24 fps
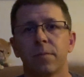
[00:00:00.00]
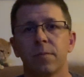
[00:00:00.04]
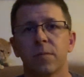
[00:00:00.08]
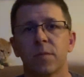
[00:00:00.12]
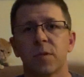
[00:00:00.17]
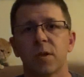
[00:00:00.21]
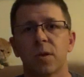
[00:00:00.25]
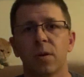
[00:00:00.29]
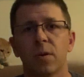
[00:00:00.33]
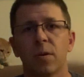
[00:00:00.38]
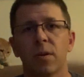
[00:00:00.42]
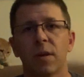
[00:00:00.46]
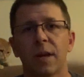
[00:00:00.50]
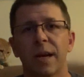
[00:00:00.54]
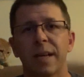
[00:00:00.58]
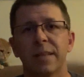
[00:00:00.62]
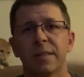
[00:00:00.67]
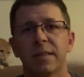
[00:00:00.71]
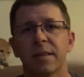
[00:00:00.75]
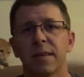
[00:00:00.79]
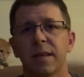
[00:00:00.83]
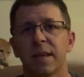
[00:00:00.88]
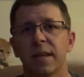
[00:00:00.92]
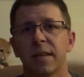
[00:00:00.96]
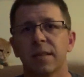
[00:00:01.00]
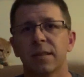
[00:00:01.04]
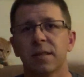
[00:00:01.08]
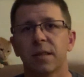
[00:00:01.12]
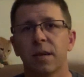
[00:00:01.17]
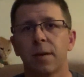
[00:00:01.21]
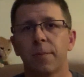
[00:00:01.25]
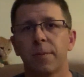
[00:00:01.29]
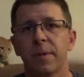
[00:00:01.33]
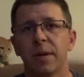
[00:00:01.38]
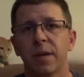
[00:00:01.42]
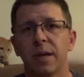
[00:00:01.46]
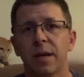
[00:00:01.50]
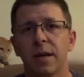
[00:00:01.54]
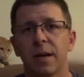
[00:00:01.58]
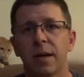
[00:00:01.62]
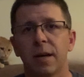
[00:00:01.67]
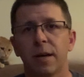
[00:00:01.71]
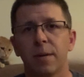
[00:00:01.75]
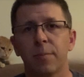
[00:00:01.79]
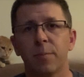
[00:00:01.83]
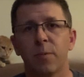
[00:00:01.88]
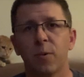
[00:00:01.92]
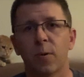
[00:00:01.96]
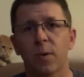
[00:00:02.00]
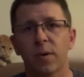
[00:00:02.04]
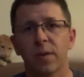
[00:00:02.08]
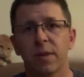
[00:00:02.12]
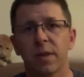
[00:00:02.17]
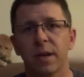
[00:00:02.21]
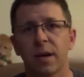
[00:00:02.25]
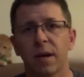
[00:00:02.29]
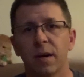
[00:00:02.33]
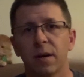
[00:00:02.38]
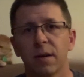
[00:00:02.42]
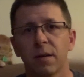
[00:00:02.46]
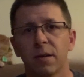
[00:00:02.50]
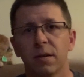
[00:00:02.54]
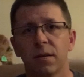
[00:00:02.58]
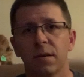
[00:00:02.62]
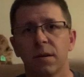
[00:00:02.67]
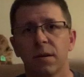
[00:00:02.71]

So lots of things coming on board there.